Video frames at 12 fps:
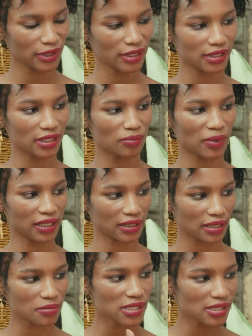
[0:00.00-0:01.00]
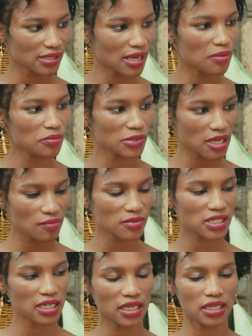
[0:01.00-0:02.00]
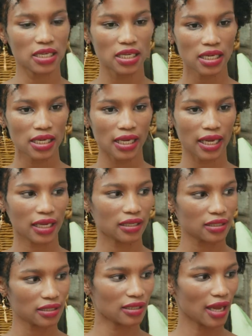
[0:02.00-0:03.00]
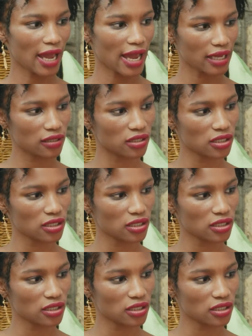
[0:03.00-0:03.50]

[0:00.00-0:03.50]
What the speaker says: you see. But then some stayed, and I had